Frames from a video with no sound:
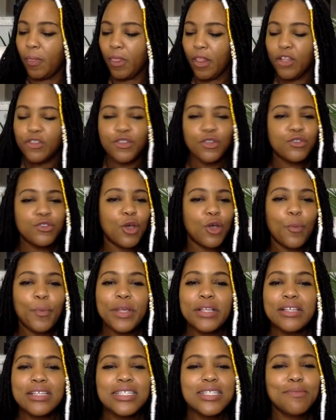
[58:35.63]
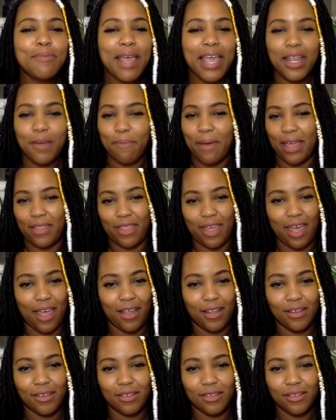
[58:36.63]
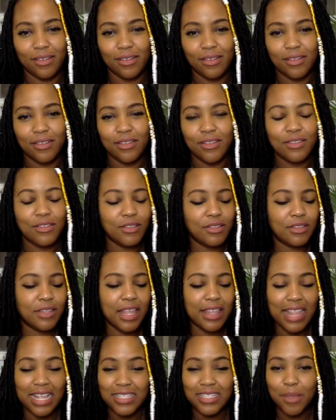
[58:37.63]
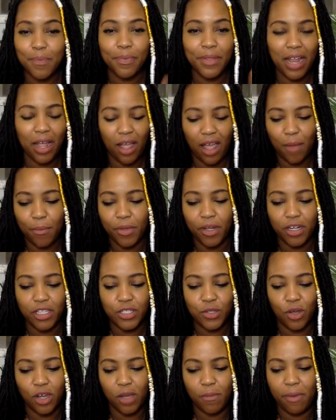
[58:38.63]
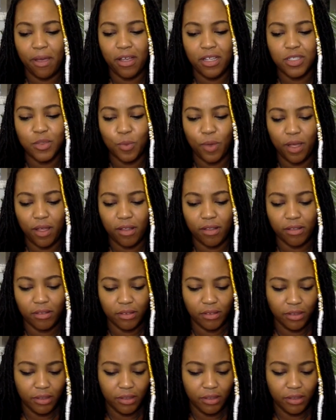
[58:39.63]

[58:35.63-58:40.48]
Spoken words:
So don't be dismayed by that. And that's something I'm going to talk about as well.